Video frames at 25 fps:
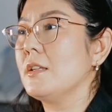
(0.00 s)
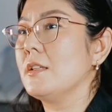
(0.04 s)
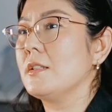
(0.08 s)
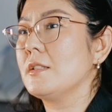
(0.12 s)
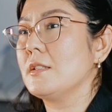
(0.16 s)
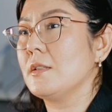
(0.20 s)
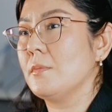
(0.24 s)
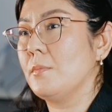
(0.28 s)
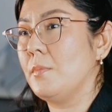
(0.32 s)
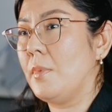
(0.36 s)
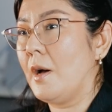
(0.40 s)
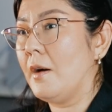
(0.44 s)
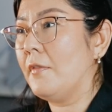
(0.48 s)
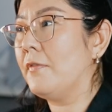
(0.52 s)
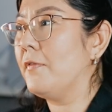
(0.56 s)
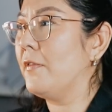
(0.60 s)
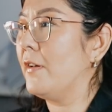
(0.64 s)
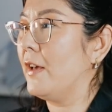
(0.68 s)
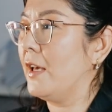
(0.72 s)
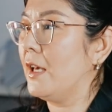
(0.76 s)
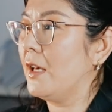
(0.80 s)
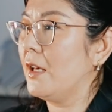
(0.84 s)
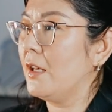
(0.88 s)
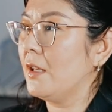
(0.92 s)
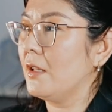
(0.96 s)
it's a
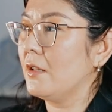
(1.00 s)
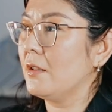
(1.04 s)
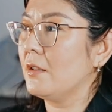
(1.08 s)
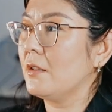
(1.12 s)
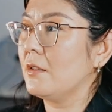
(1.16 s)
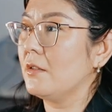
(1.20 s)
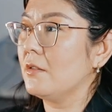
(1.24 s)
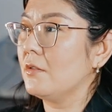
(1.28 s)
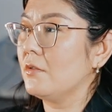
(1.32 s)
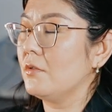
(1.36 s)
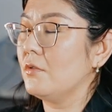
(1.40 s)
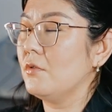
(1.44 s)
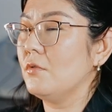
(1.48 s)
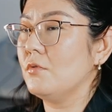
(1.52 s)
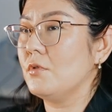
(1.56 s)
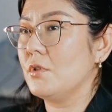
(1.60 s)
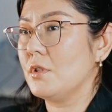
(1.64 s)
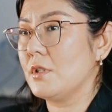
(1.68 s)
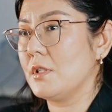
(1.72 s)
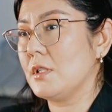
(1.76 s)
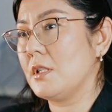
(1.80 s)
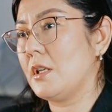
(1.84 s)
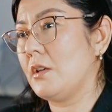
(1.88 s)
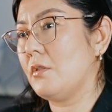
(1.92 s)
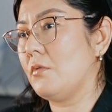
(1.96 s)
buffet. You
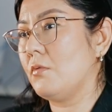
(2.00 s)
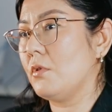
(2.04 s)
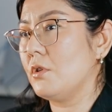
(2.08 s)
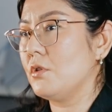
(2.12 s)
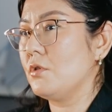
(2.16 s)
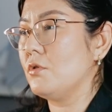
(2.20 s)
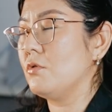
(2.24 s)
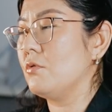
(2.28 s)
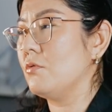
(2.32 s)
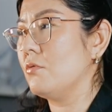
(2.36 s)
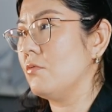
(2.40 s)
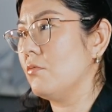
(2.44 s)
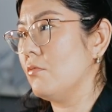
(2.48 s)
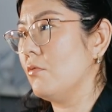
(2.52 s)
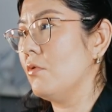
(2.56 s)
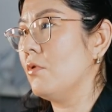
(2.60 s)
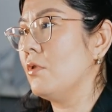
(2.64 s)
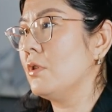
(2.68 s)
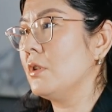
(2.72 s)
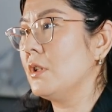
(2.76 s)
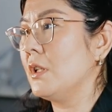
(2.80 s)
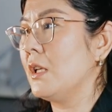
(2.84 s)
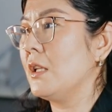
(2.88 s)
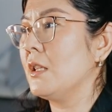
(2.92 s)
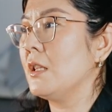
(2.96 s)
just take what you
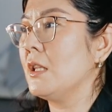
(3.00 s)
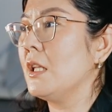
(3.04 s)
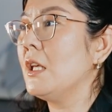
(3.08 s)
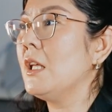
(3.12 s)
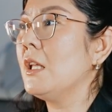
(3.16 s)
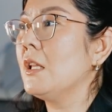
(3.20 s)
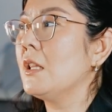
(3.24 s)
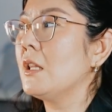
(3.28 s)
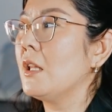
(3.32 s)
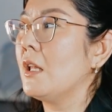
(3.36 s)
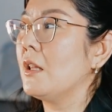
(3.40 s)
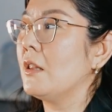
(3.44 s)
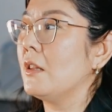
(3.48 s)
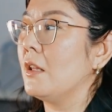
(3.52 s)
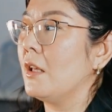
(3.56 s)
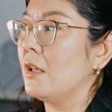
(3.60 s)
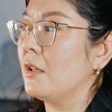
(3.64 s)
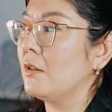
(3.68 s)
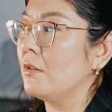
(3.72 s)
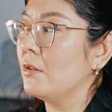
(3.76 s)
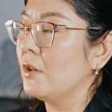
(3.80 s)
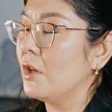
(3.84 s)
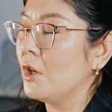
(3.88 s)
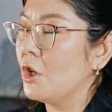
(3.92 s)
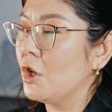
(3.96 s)
want and eat and
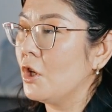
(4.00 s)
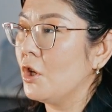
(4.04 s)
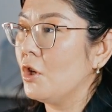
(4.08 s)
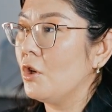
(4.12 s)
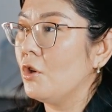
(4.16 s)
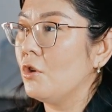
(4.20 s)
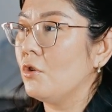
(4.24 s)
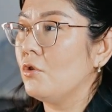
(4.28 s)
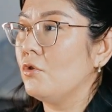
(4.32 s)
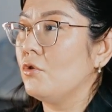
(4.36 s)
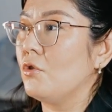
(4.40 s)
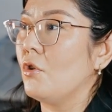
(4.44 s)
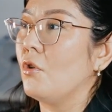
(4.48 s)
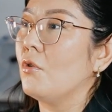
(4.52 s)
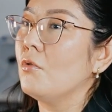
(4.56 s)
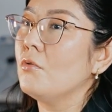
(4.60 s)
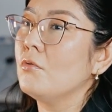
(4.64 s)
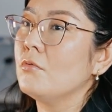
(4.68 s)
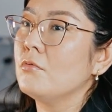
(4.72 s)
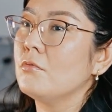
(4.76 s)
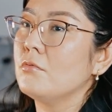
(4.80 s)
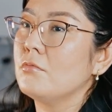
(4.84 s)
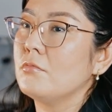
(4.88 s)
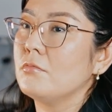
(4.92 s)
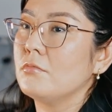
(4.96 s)
then
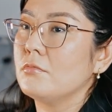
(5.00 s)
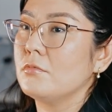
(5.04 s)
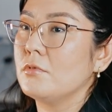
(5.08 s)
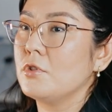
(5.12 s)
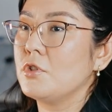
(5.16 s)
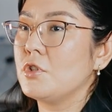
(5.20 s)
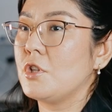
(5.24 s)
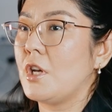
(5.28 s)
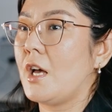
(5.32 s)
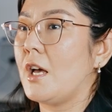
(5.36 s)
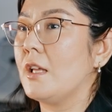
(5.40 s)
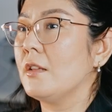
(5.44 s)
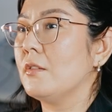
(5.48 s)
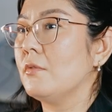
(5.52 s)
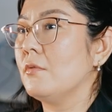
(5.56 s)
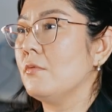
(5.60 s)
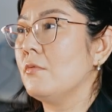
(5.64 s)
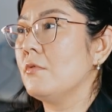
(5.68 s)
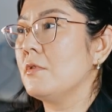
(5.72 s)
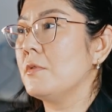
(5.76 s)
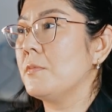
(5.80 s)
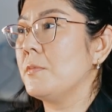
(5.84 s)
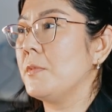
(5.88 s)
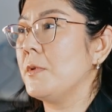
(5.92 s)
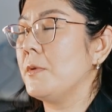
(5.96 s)
go chat
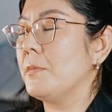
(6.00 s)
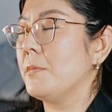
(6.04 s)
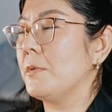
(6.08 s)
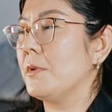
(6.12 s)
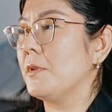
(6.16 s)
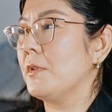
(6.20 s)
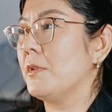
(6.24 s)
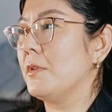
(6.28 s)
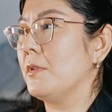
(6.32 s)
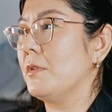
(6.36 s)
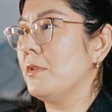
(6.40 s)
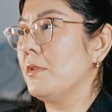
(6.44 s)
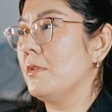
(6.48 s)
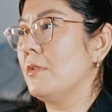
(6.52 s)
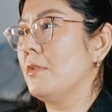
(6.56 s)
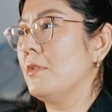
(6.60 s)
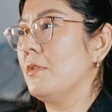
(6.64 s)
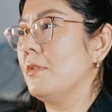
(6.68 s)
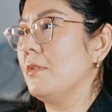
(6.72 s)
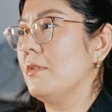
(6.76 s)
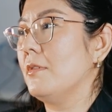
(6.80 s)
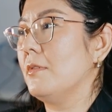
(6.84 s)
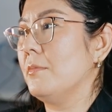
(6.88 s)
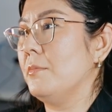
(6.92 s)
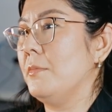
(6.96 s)
with people,
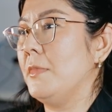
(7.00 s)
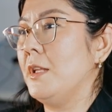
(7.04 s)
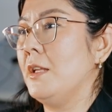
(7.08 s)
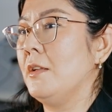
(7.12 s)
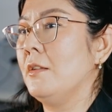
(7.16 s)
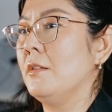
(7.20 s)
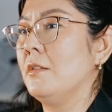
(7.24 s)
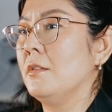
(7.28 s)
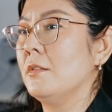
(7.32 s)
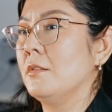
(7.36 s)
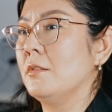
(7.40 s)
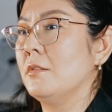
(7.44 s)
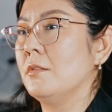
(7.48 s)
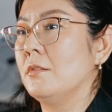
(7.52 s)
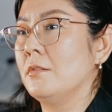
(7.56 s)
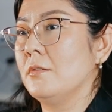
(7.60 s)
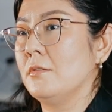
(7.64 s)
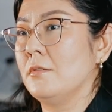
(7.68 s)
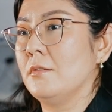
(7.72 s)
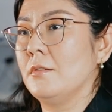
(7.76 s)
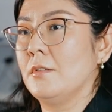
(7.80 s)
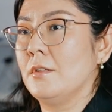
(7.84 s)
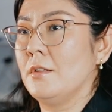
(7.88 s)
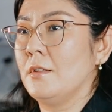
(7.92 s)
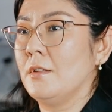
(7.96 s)

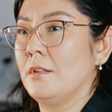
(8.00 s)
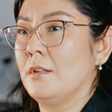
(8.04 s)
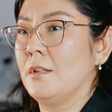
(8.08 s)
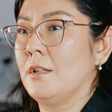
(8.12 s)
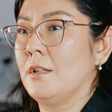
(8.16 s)
mingle.